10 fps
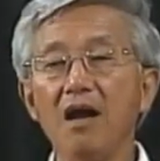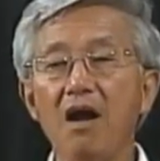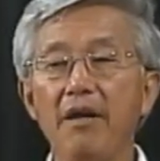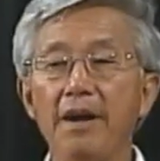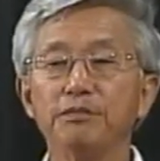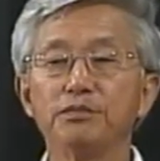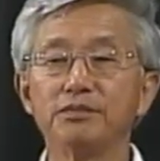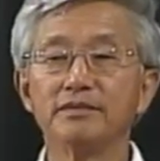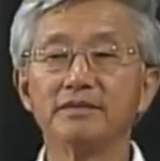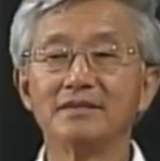All right.
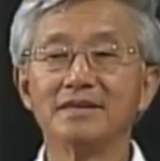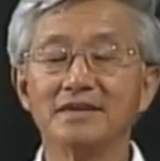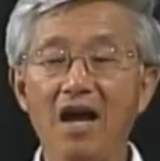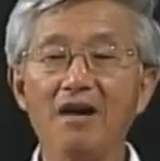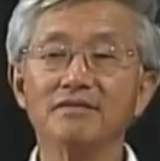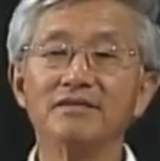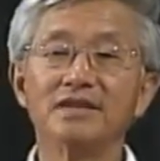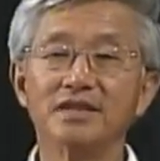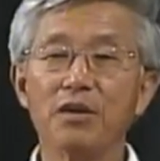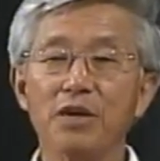Now,
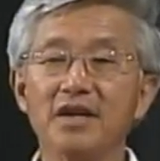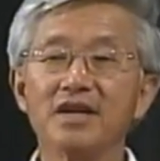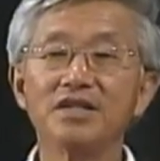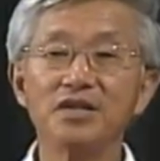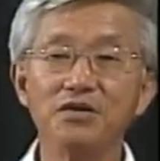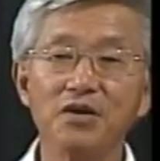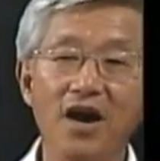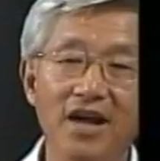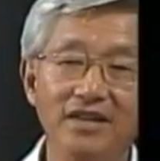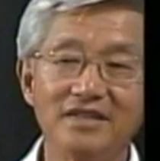shall we continue
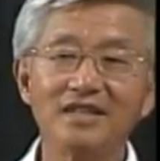on